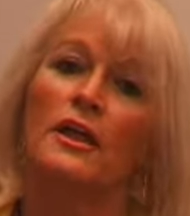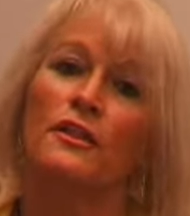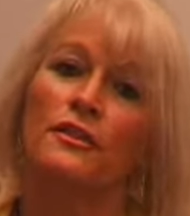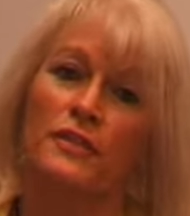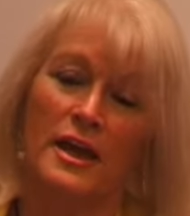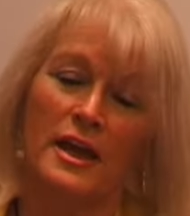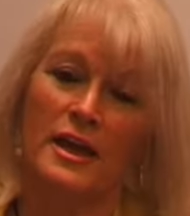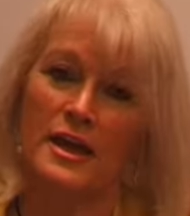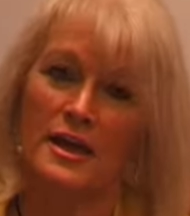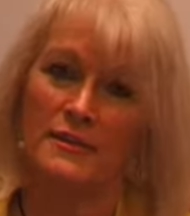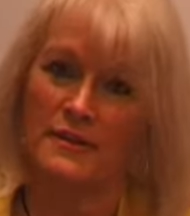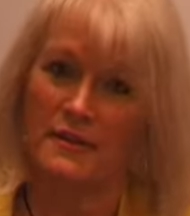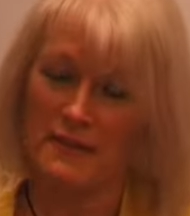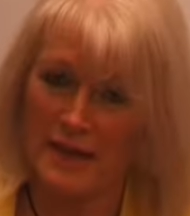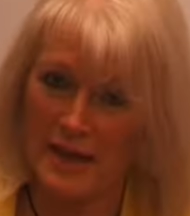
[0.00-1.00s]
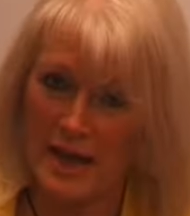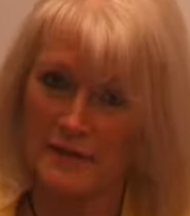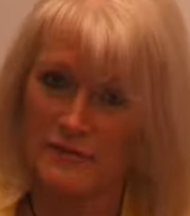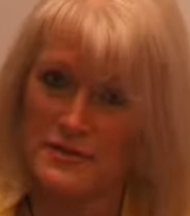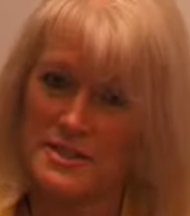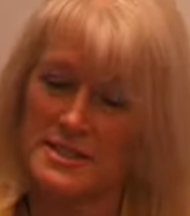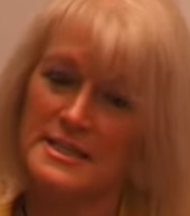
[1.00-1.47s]
think that they
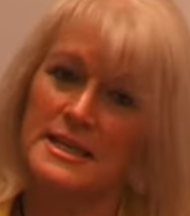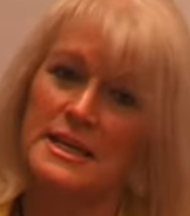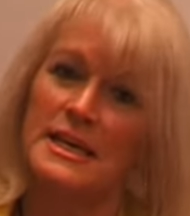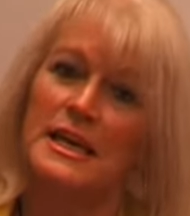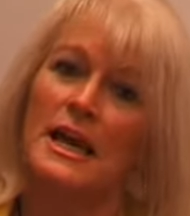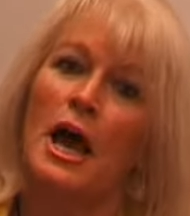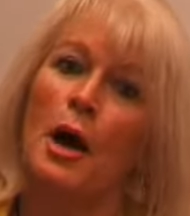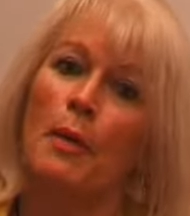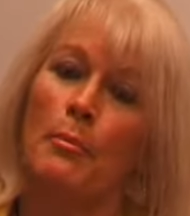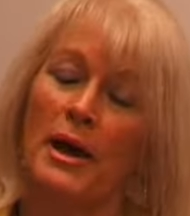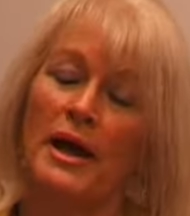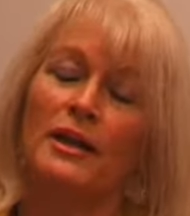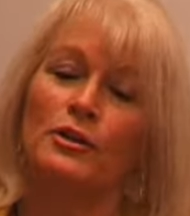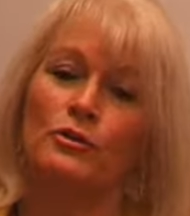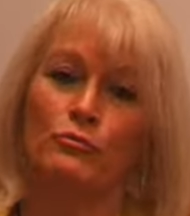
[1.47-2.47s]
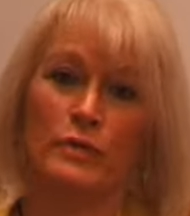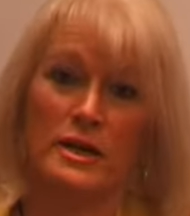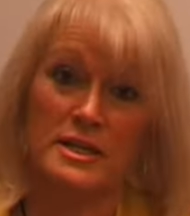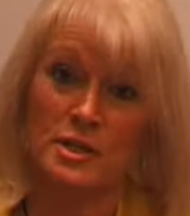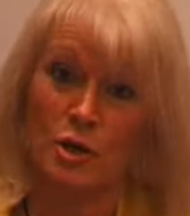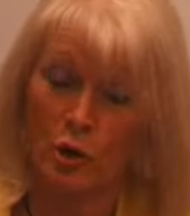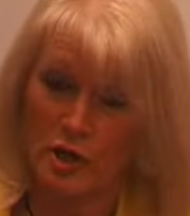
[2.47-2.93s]
have to see a panel
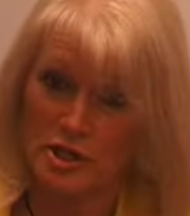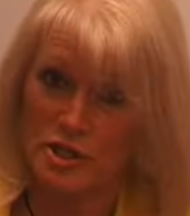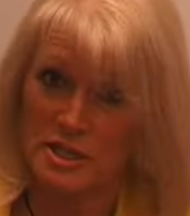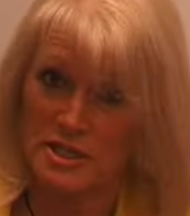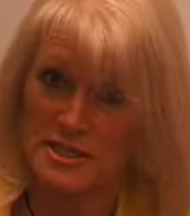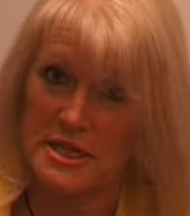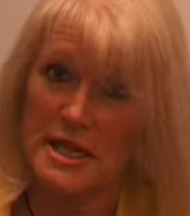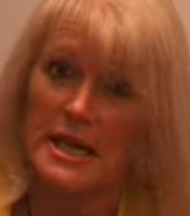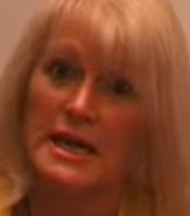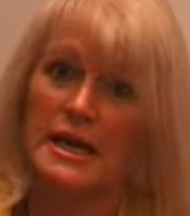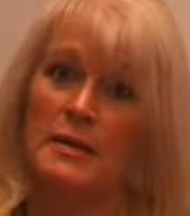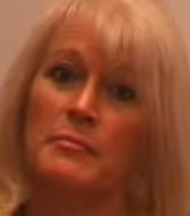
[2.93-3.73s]
radiologist,